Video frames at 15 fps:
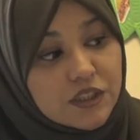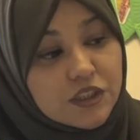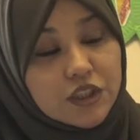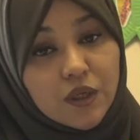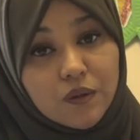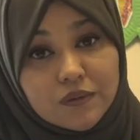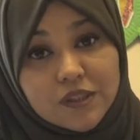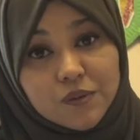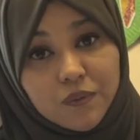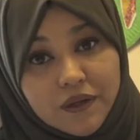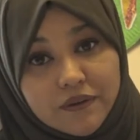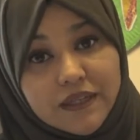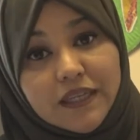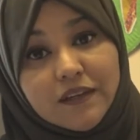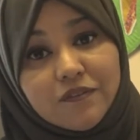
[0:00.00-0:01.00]
Don't
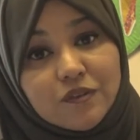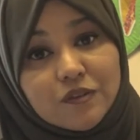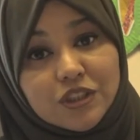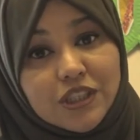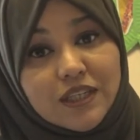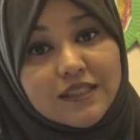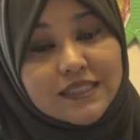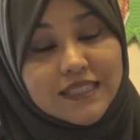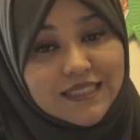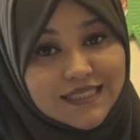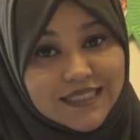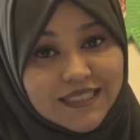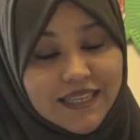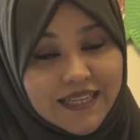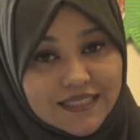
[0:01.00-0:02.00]
worry if your child
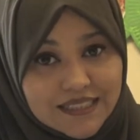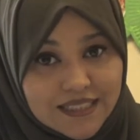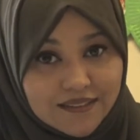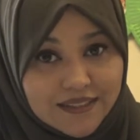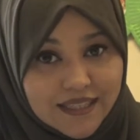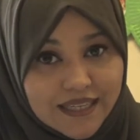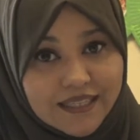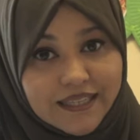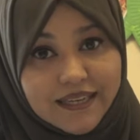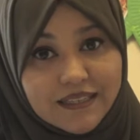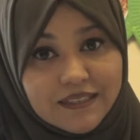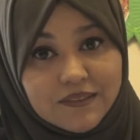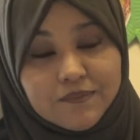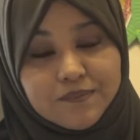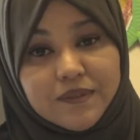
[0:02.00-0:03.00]
isn't getting there
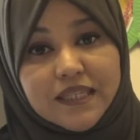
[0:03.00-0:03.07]
yet.